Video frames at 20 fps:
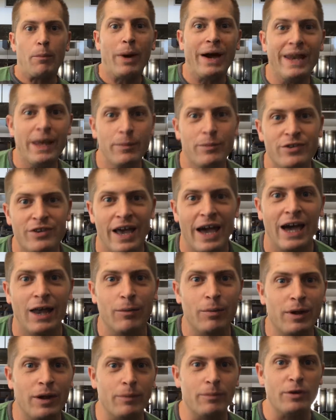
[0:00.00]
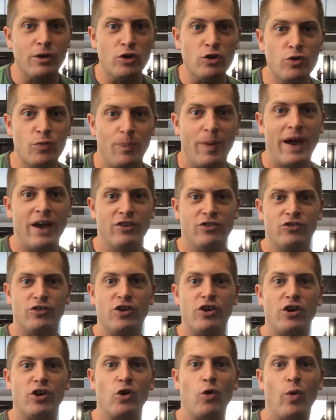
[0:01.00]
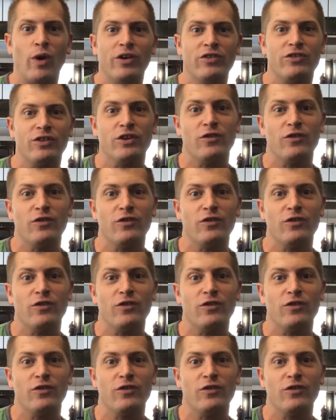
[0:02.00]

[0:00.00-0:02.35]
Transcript: My name is Adam, and I'm the youth pastor here at Quest.